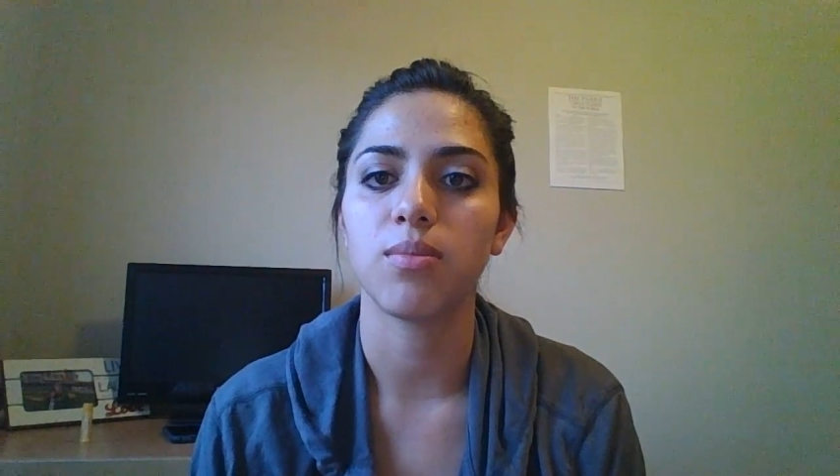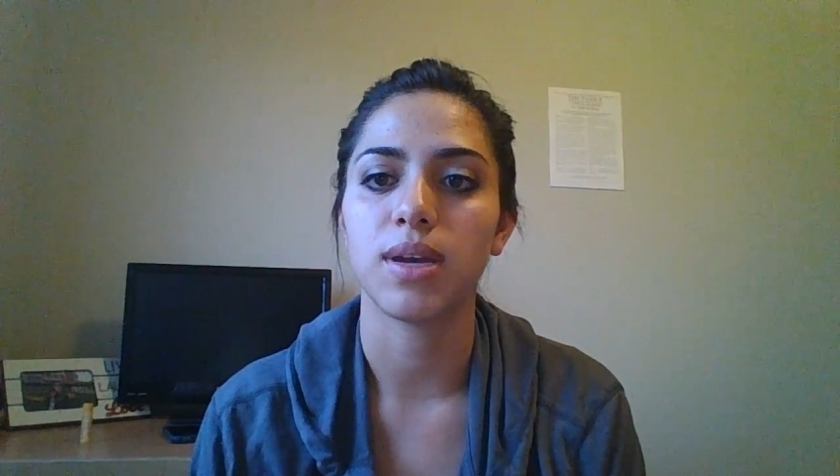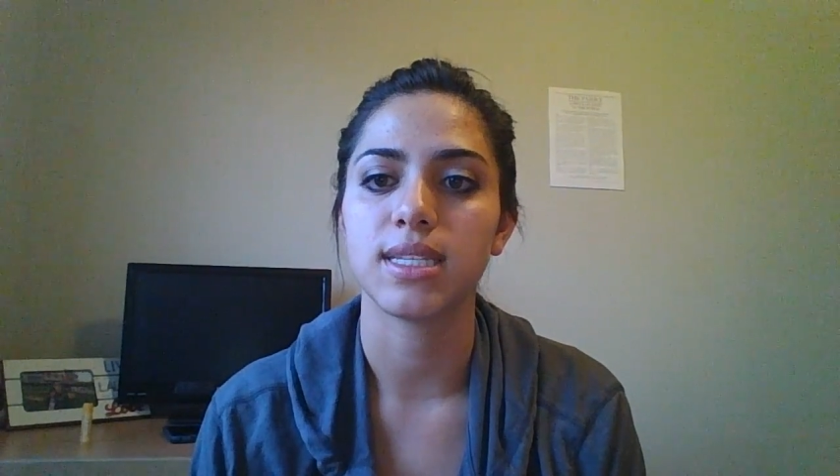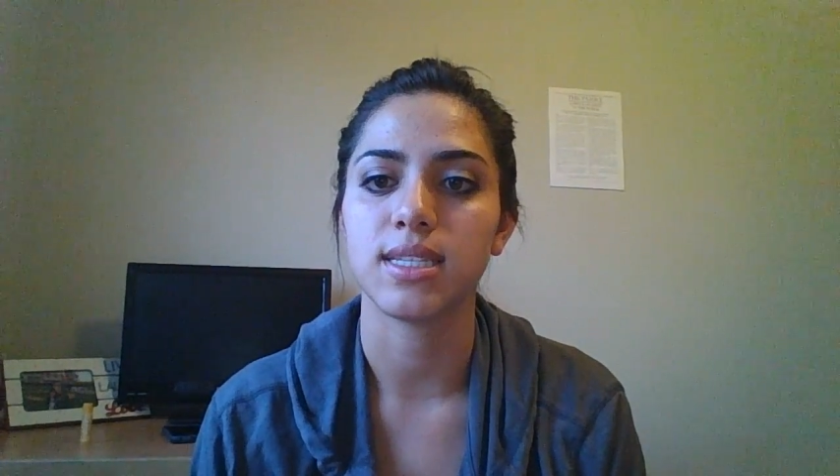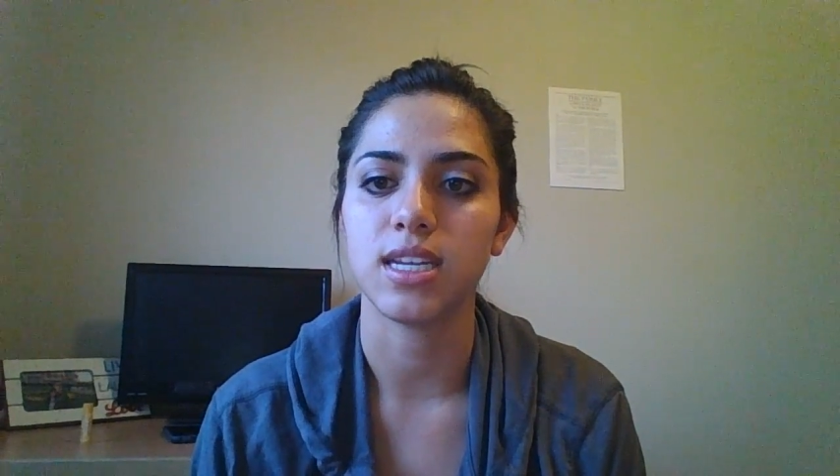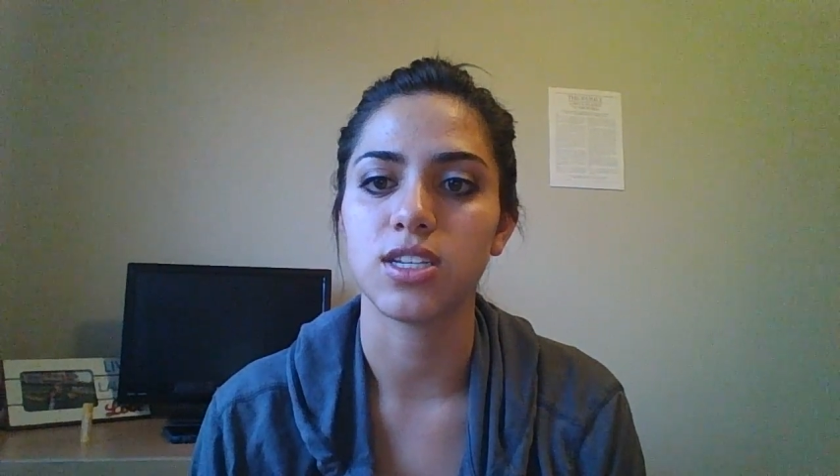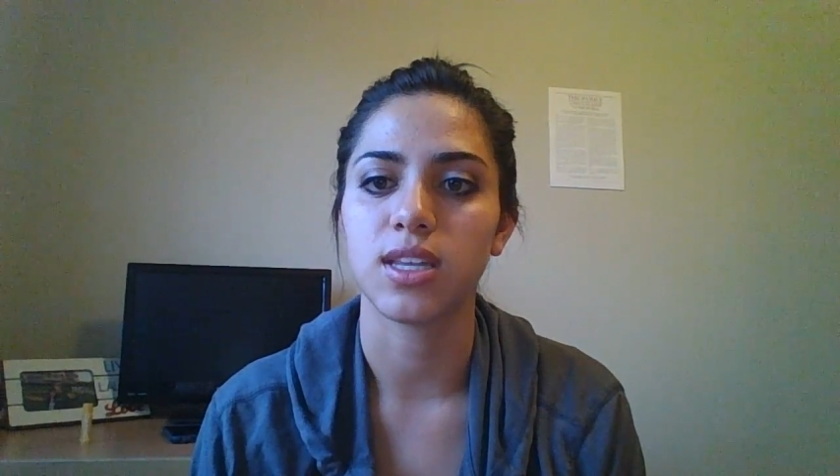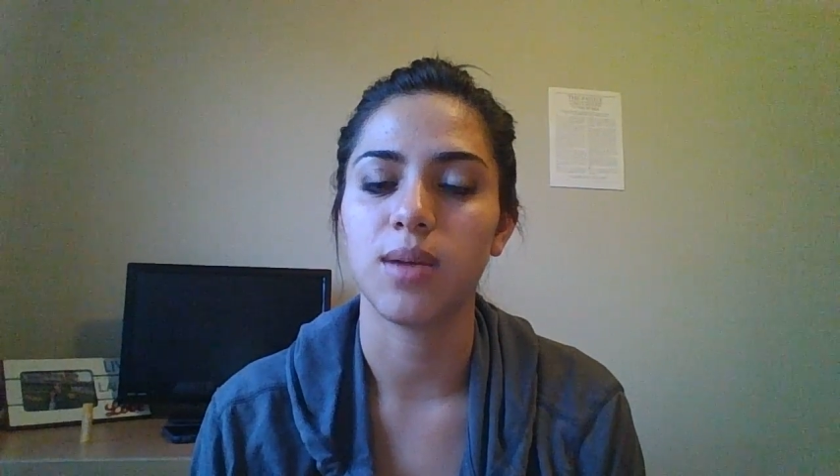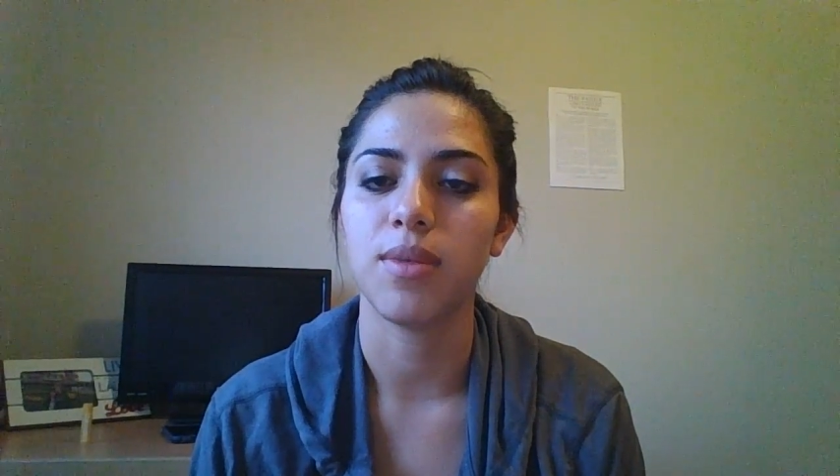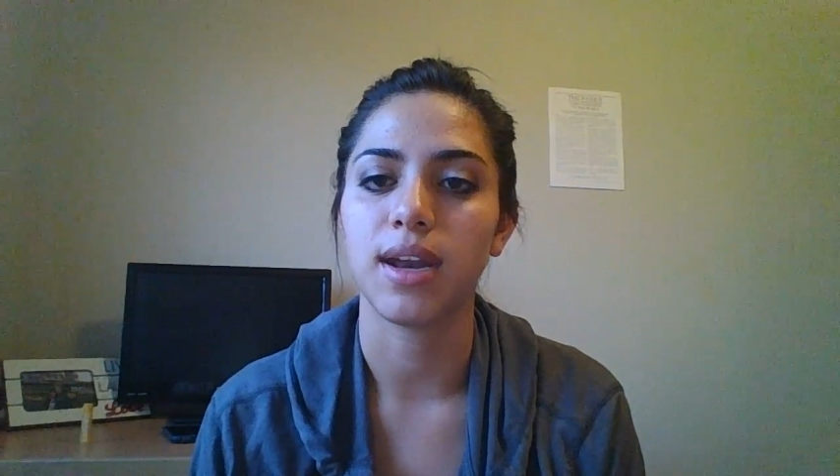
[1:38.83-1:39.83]
best teach
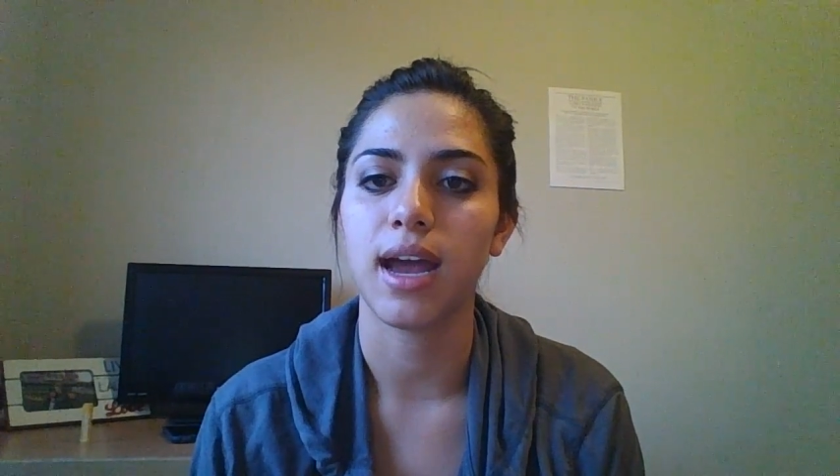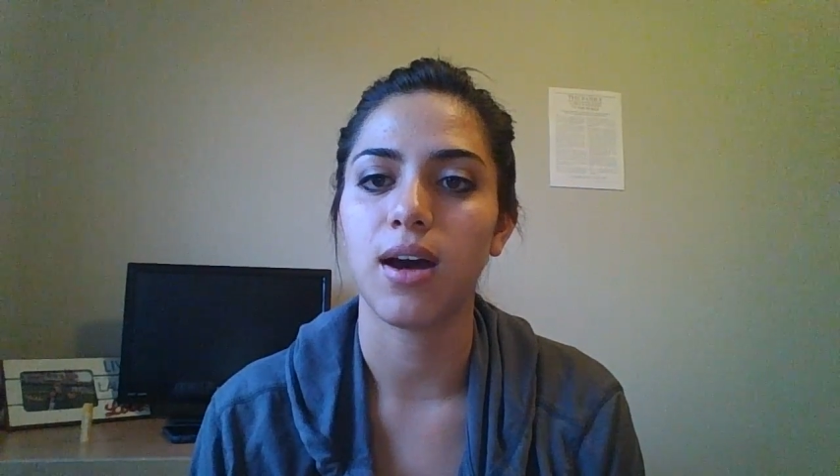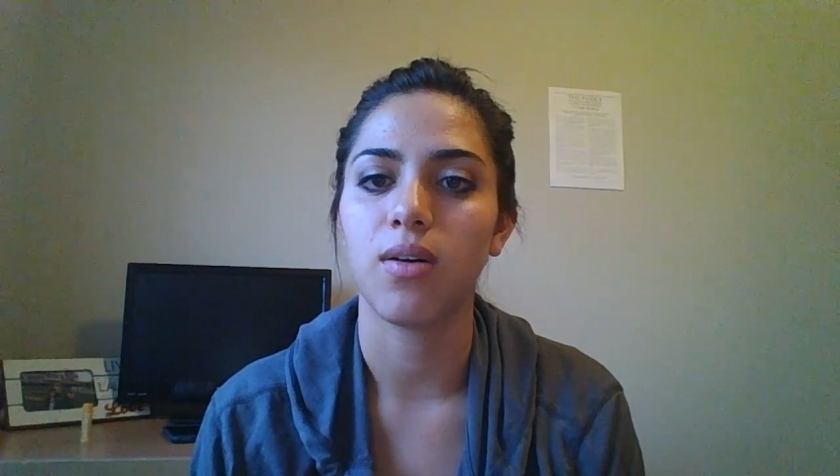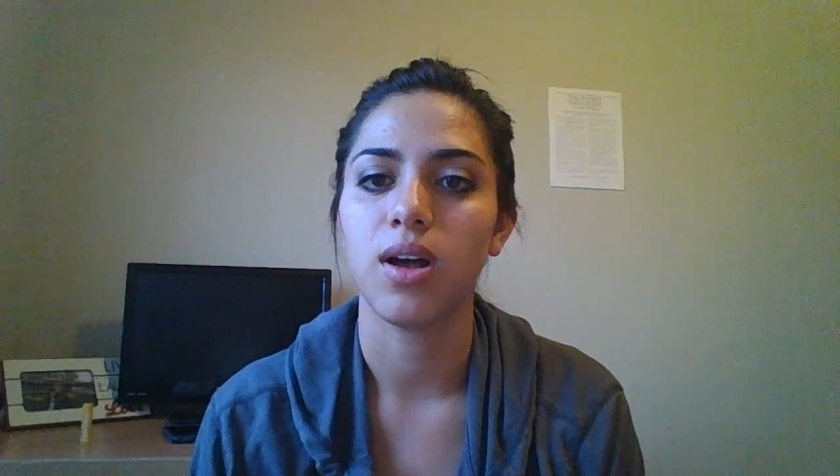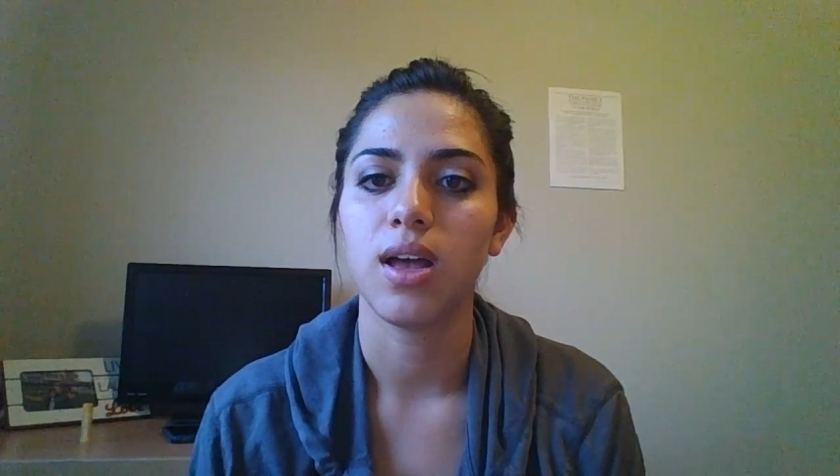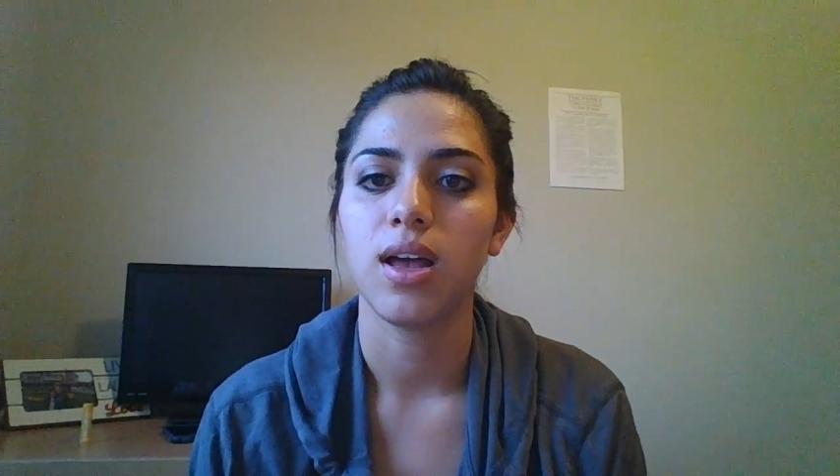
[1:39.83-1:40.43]
them and how